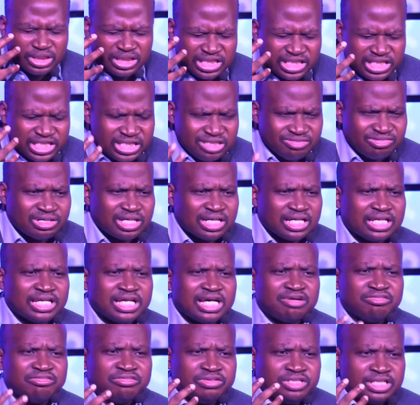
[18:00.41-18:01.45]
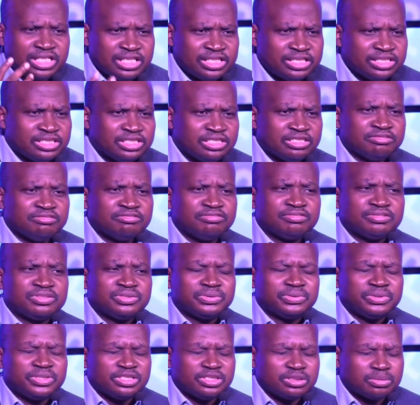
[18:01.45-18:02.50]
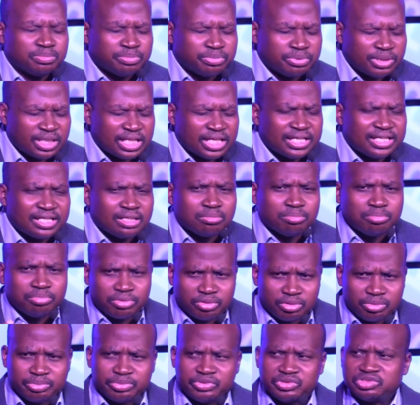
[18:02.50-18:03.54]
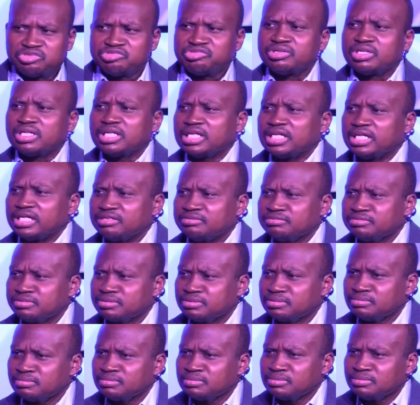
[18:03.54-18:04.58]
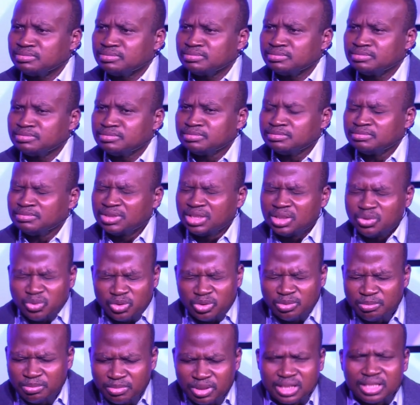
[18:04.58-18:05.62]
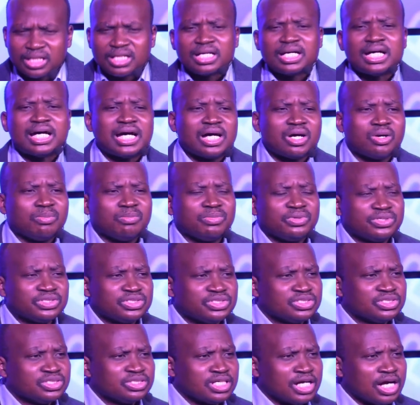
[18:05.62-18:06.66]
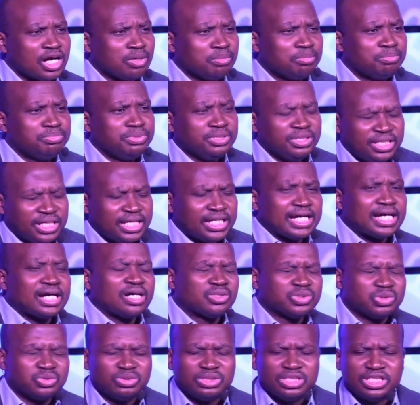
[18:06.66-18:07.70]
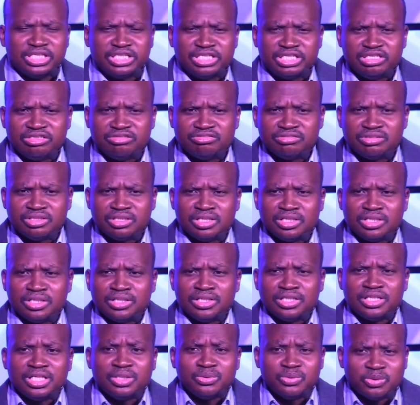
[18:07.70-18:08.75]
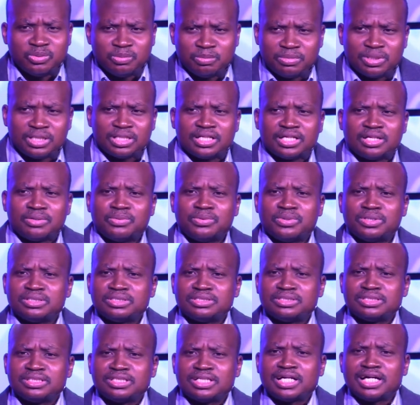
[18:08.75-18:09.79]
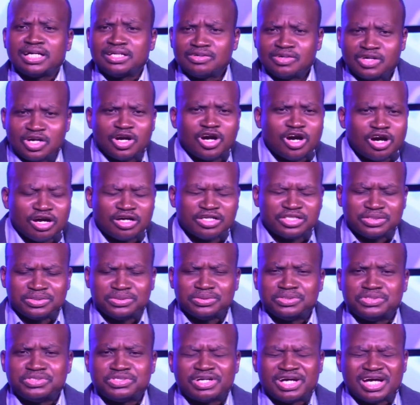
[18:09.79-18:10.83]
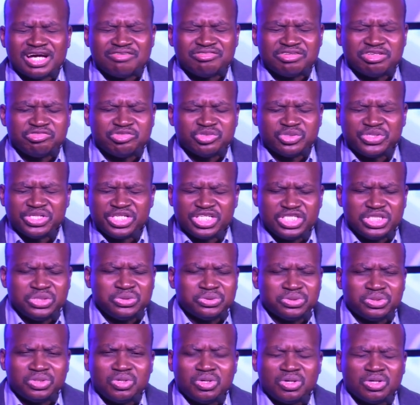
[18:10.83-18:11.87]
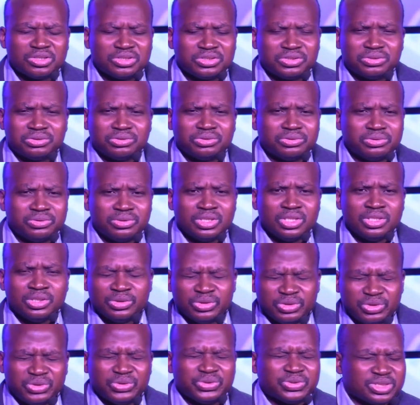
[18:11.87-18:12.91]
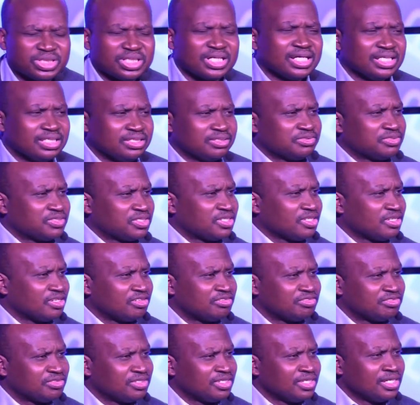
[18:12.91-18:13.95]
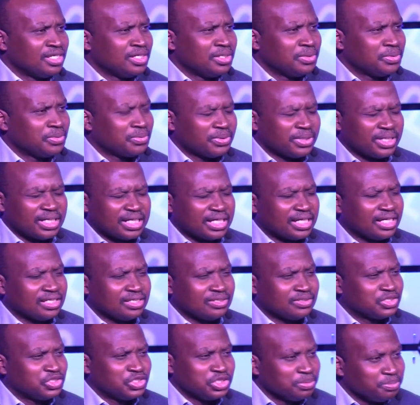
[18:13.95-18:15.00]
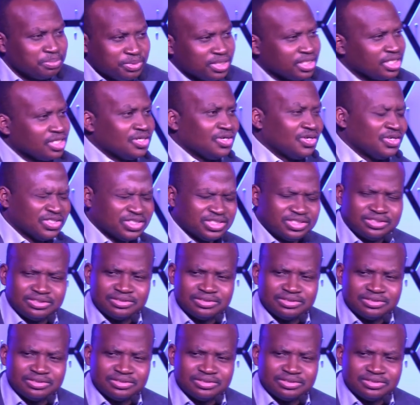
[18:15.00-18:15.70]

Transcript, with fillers: live our life relative to his plan and purpose for our life. It won't matter how big a house we live. It won't matter what kind of cars you drive. If you reduce God to those kind of stuff, we're kind of cheapening God.